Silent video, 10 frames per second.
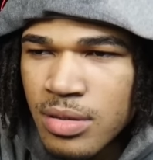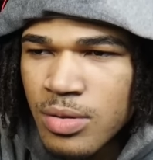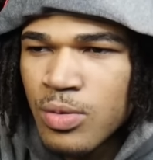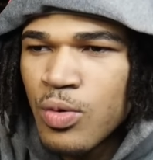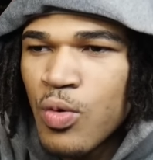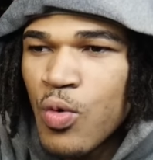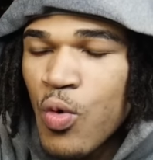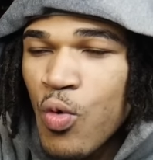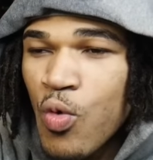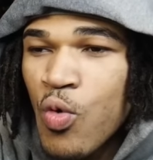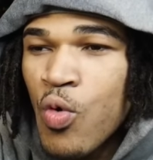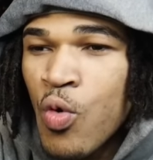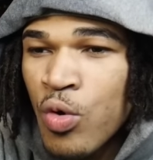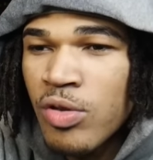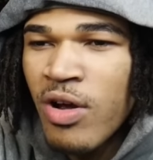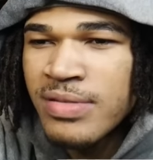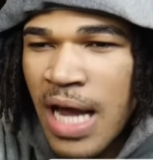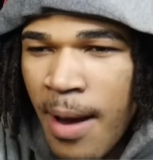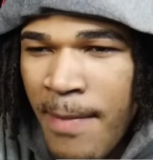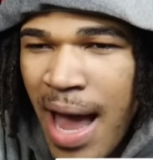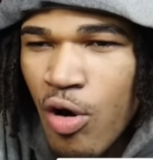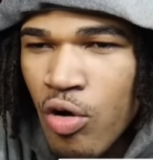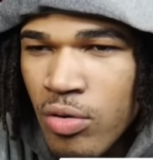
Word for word: some tags. Thrift shop, Mackle.